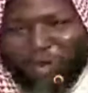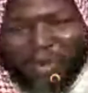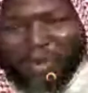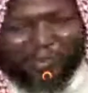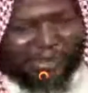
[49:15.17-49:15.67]

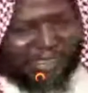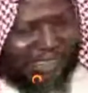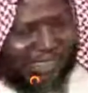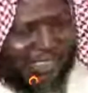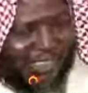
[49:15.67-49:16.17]

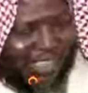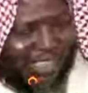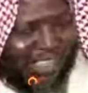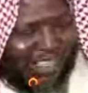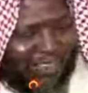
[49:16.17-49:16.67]
Abu
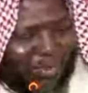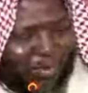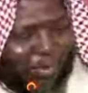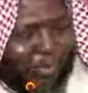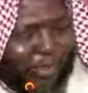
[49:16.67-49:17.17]
Muhammad.
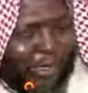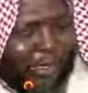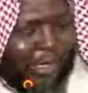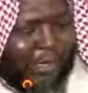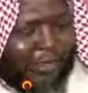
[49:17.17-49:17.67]

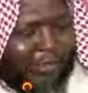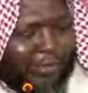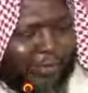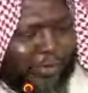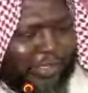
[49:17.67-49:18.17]
Some people
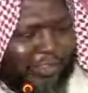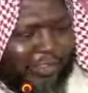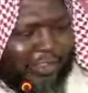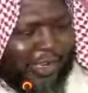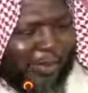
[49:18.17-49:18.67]
they like this if
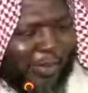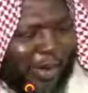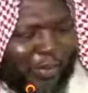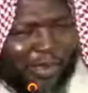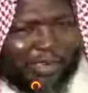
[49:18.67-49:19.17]
you they say now
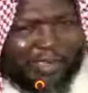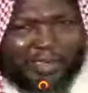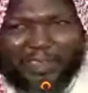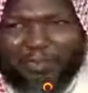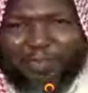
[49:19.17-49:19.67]
man way they
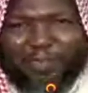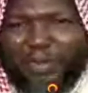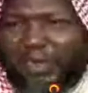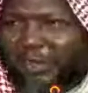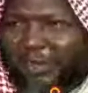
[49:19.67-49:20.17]
give
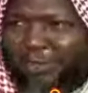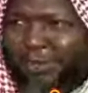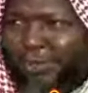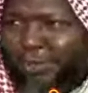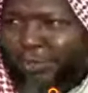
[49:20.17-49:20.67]
plenty freedom
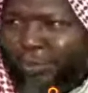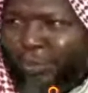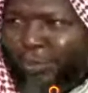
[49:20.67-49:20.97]
for people.